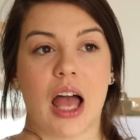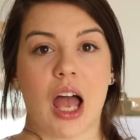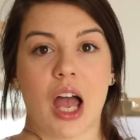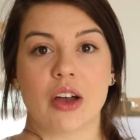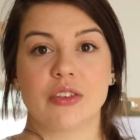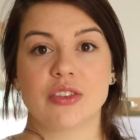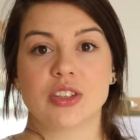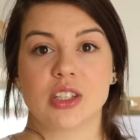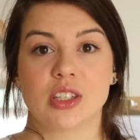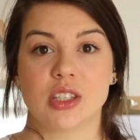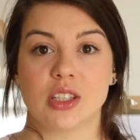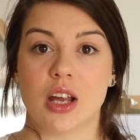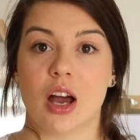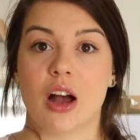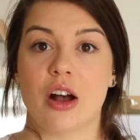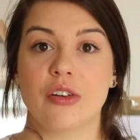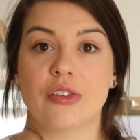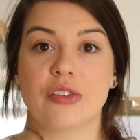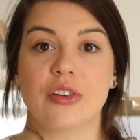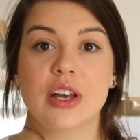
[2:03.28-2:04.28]
have
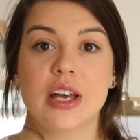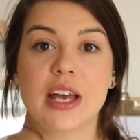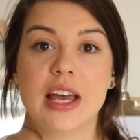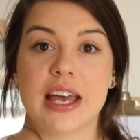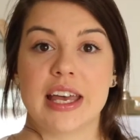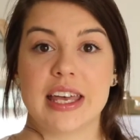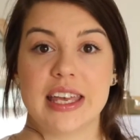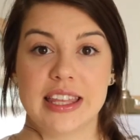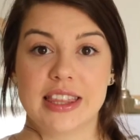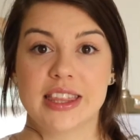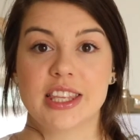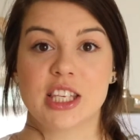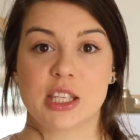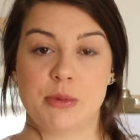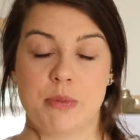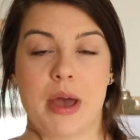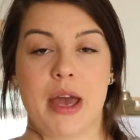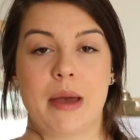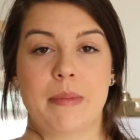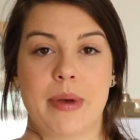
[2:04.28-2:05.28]
stuff in the
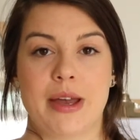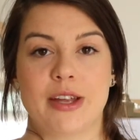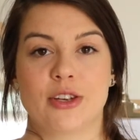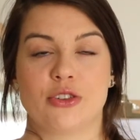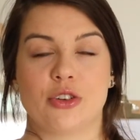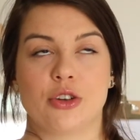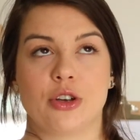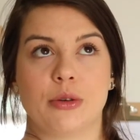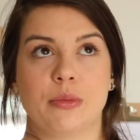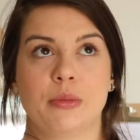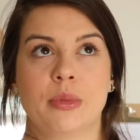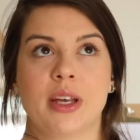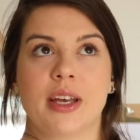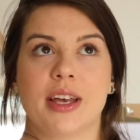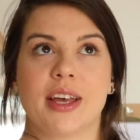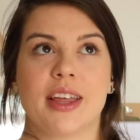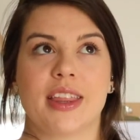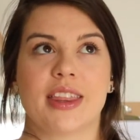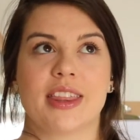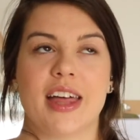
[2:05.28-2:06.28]
spare
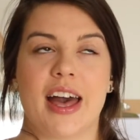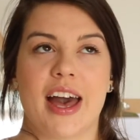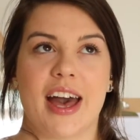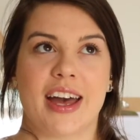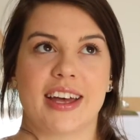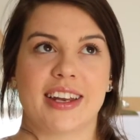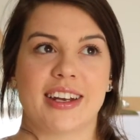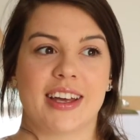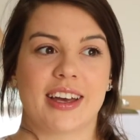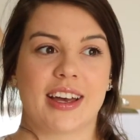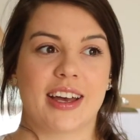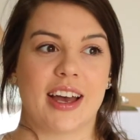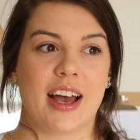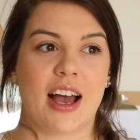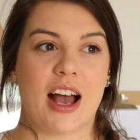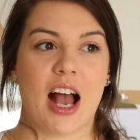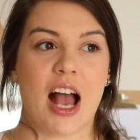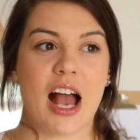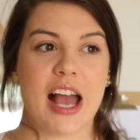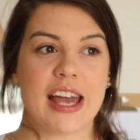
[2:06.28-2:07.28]
bedroom that
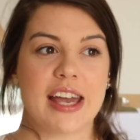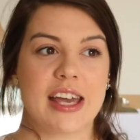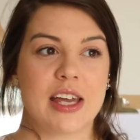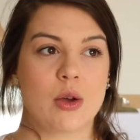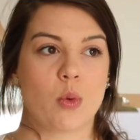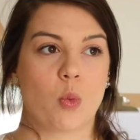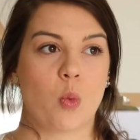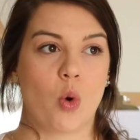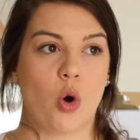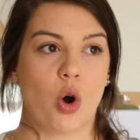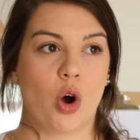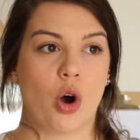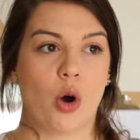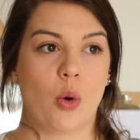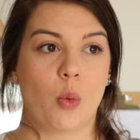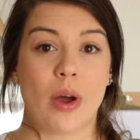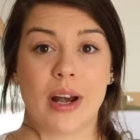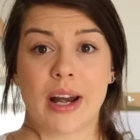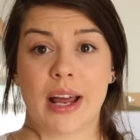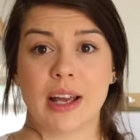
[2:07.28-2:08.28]
I
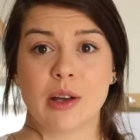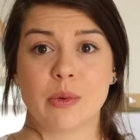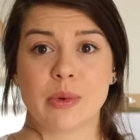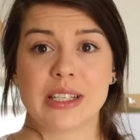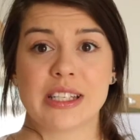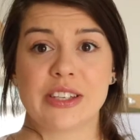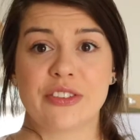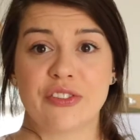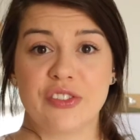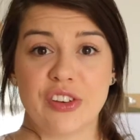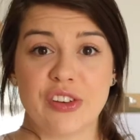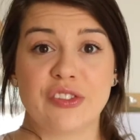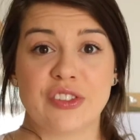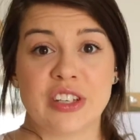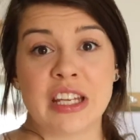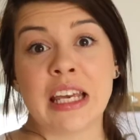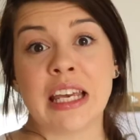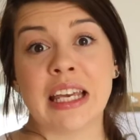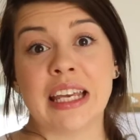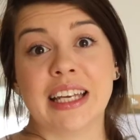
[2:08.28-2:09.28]
wore when I was
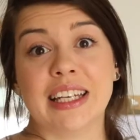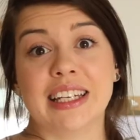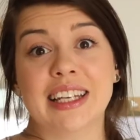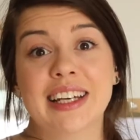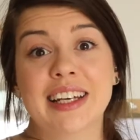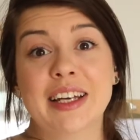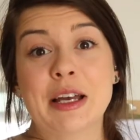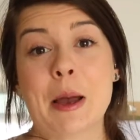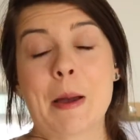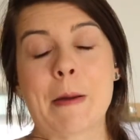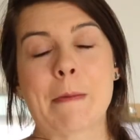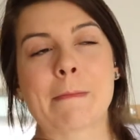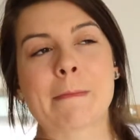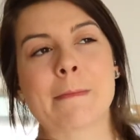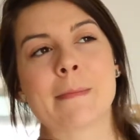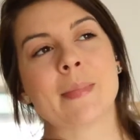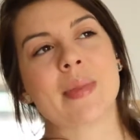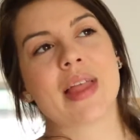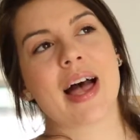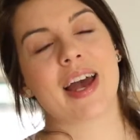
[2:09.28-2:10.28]
15
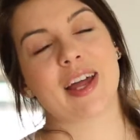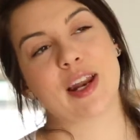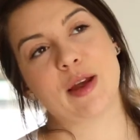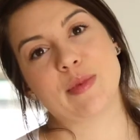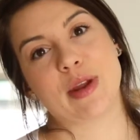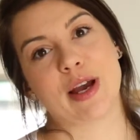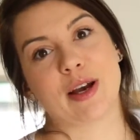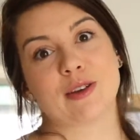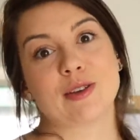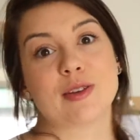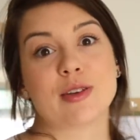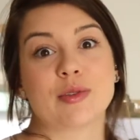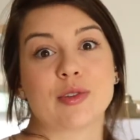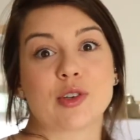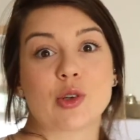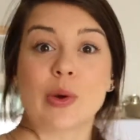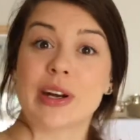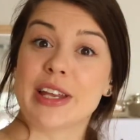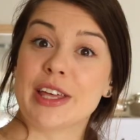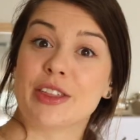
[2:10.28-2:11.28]
and I'm now
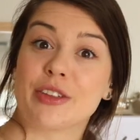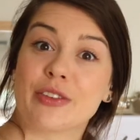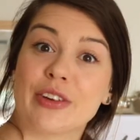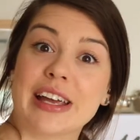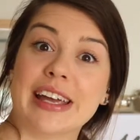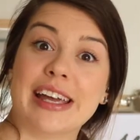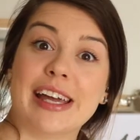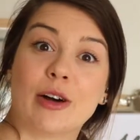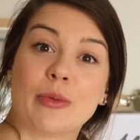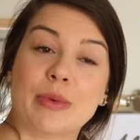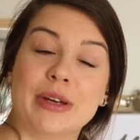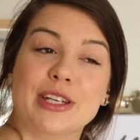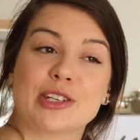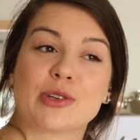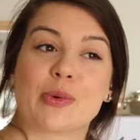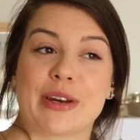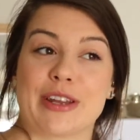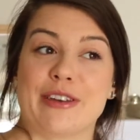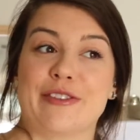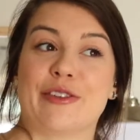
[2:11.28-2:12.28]
23. I'll be
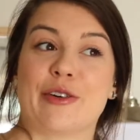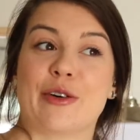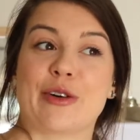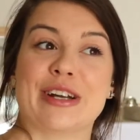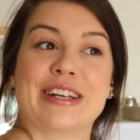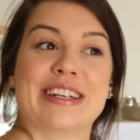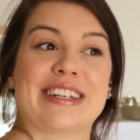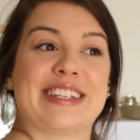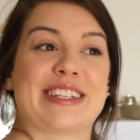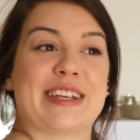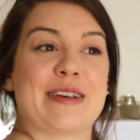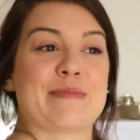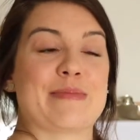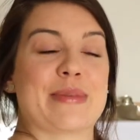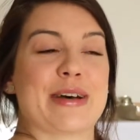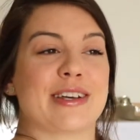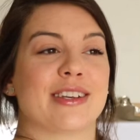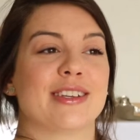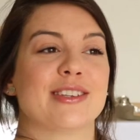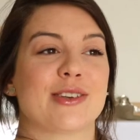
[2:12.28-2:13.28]
24 in
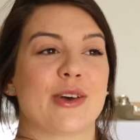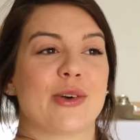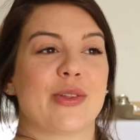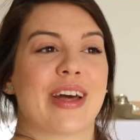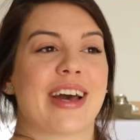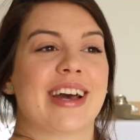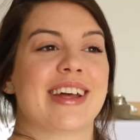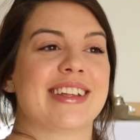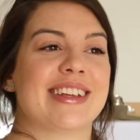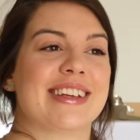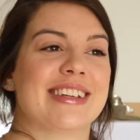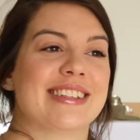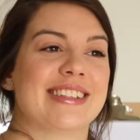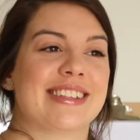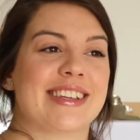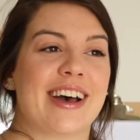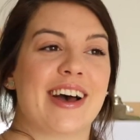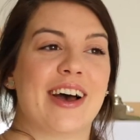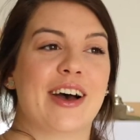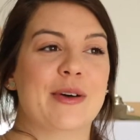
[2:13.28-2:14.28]
December, so that
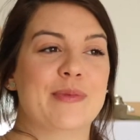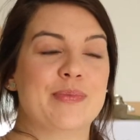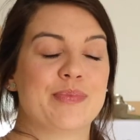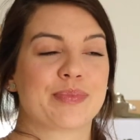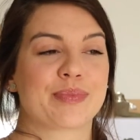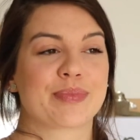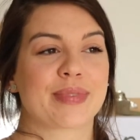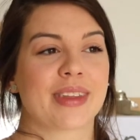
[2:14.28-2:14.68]
is a